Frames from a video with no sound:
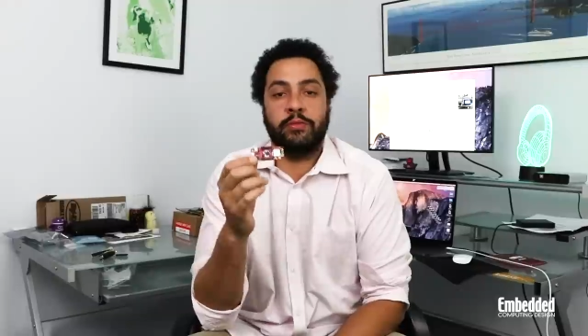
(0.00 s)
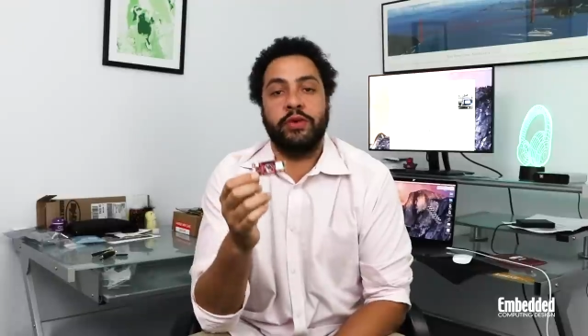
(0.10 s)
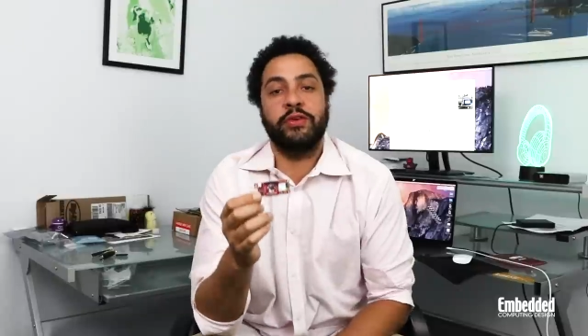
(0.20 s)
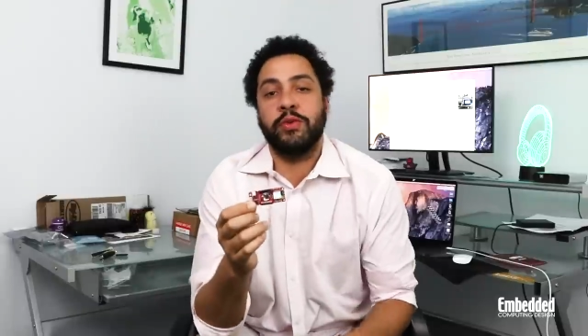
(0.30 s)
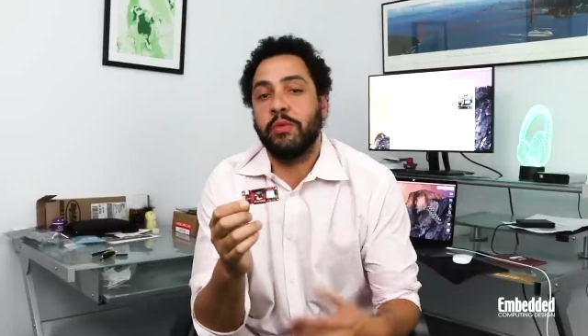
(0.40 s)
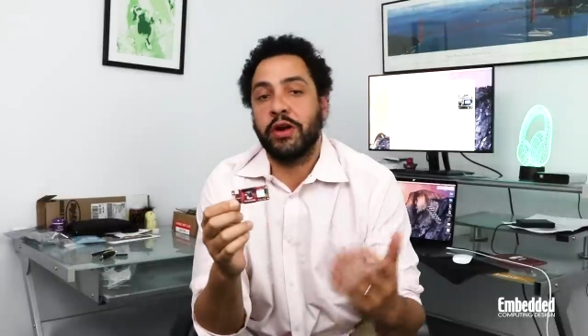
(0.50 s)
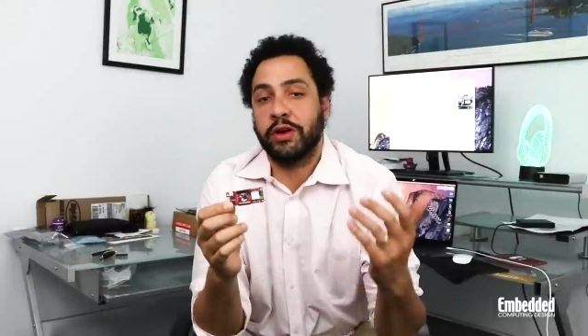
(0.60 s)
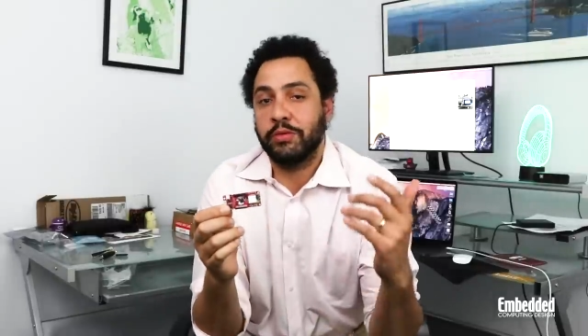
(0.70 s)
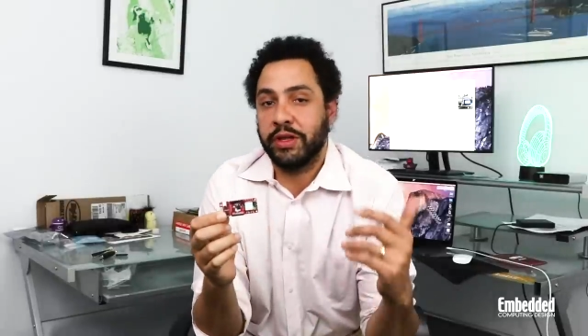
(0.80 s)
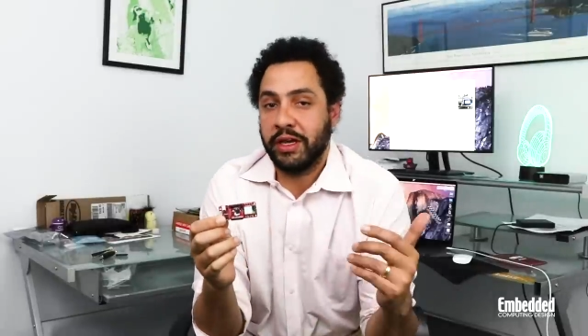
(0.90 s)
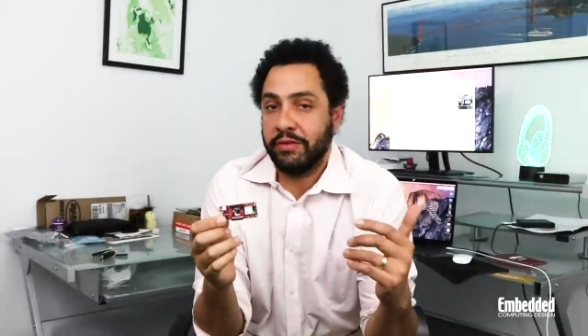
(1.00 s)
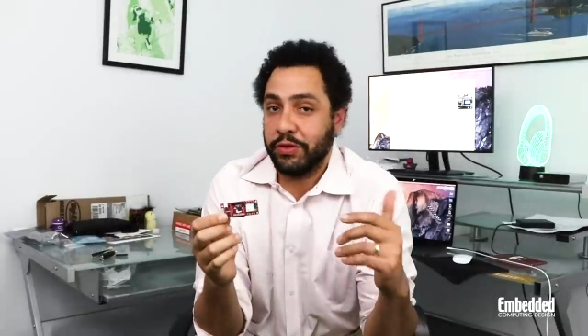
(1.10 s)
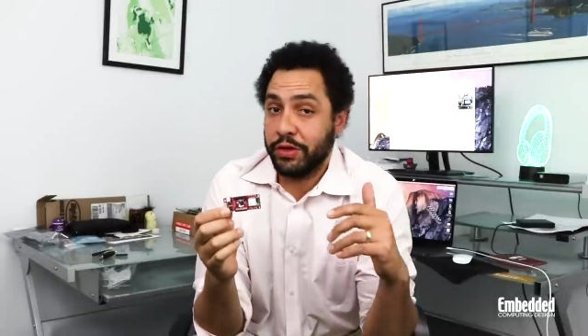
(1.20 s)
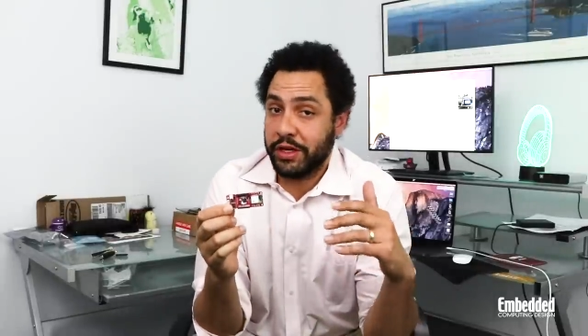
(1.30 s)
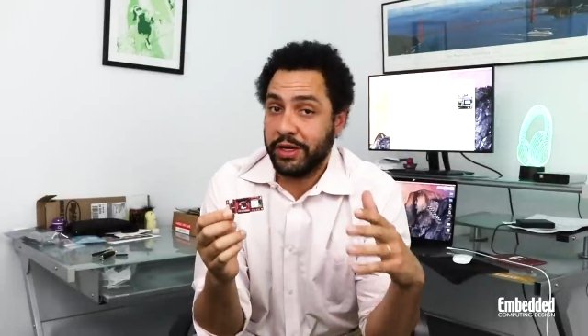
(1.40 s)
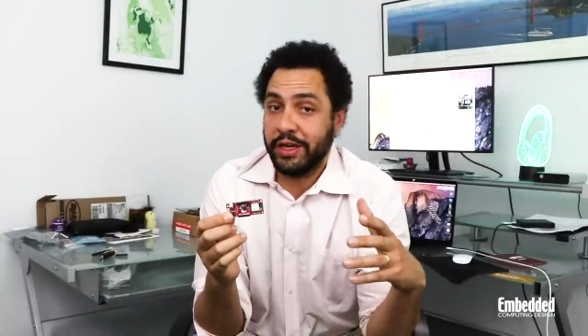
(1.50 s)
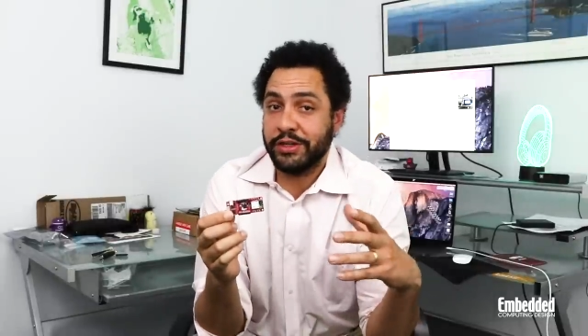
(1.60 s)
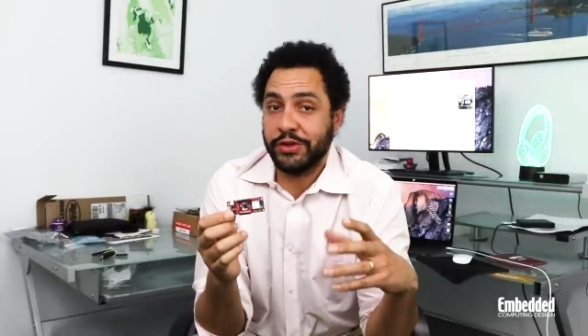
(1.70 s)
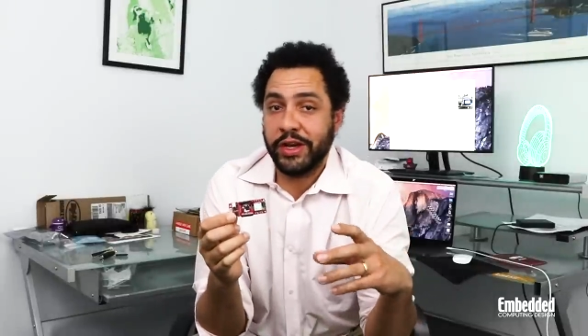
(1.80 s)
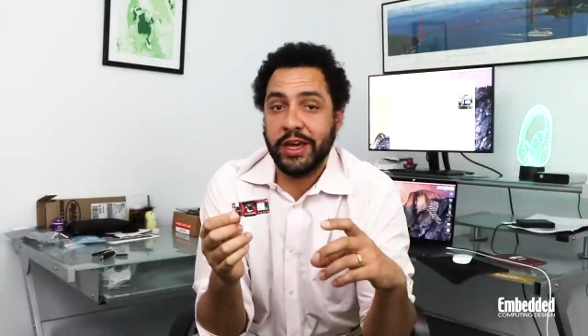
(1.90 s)
pretty remarkably, if you're looking to get
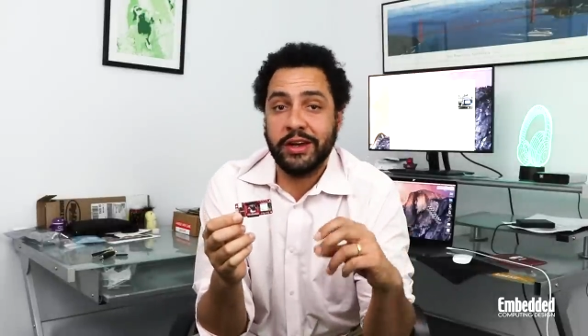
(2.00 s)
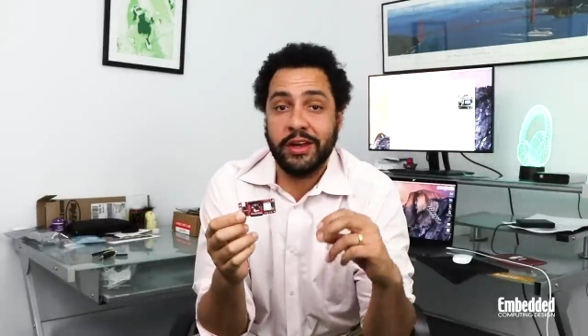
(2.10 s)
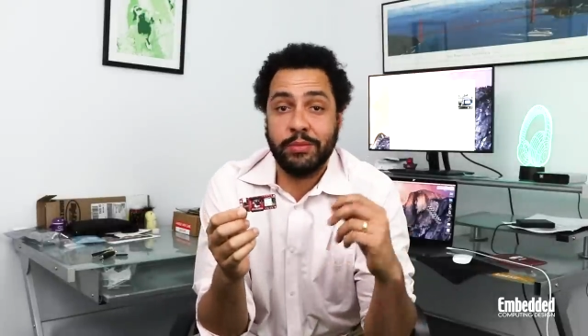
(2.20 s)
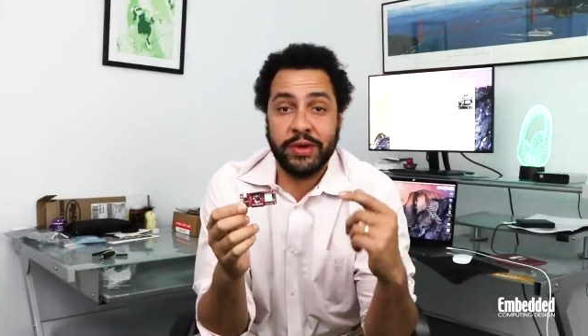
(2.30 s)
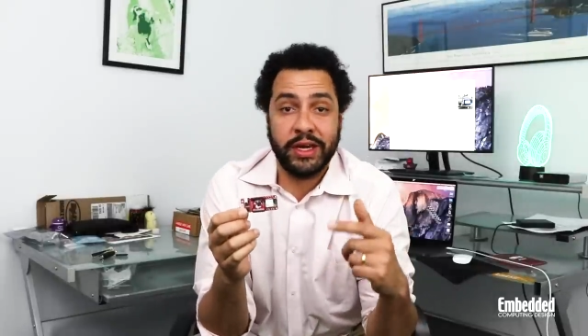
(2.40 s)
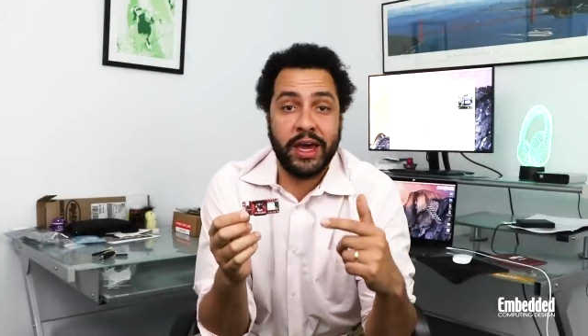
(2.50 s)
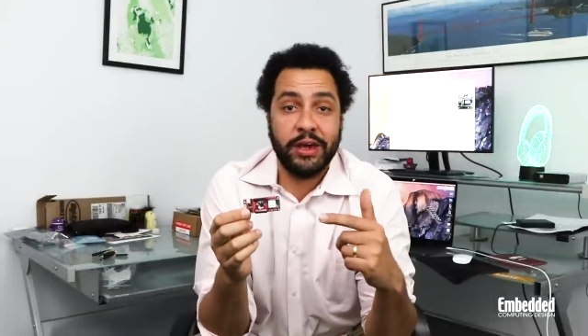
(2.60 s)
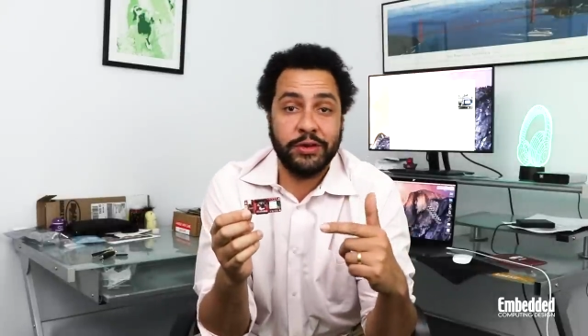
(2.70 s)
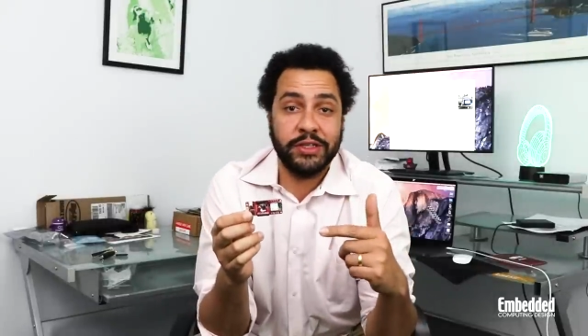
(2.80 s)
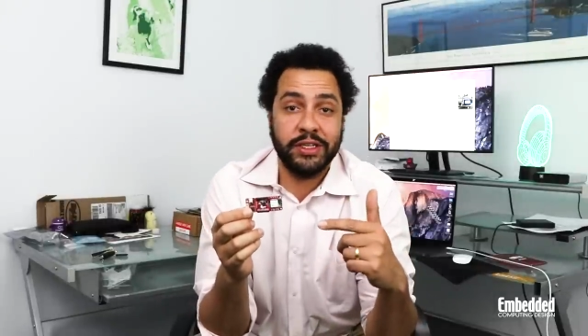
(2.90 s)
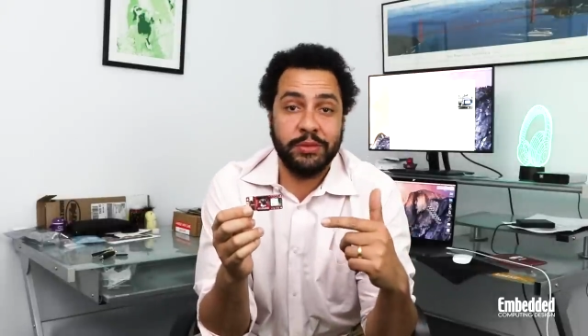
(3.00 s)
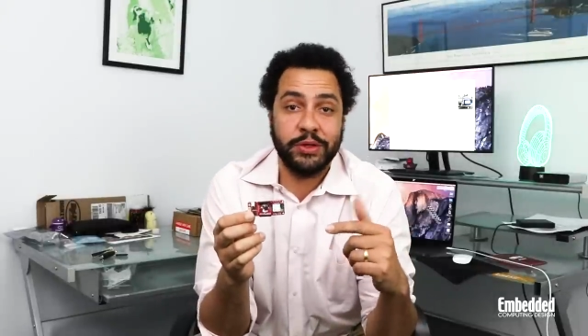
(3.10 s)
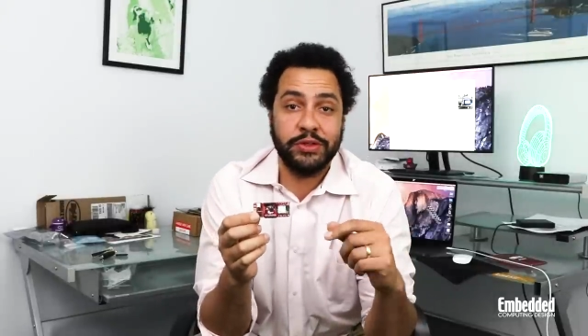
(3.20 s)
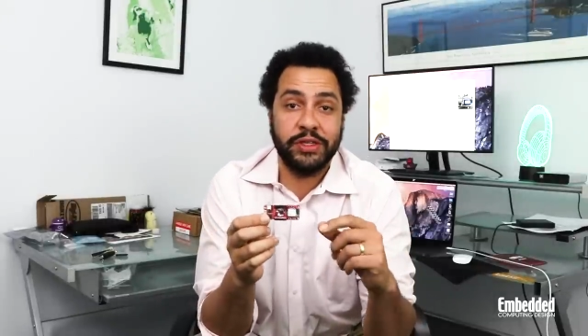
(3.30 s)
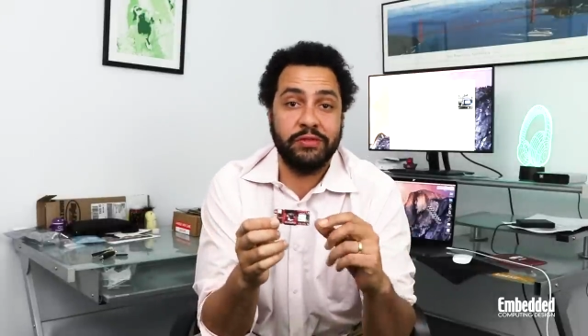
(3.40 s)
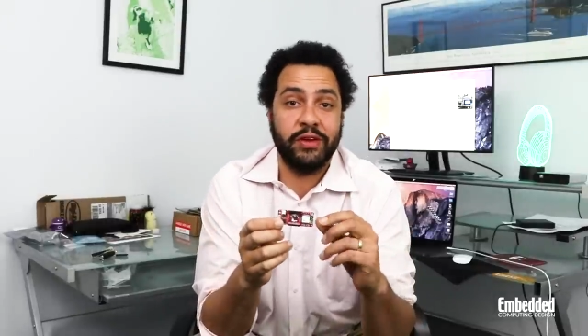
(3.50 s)
your hand on a PIC IoT WG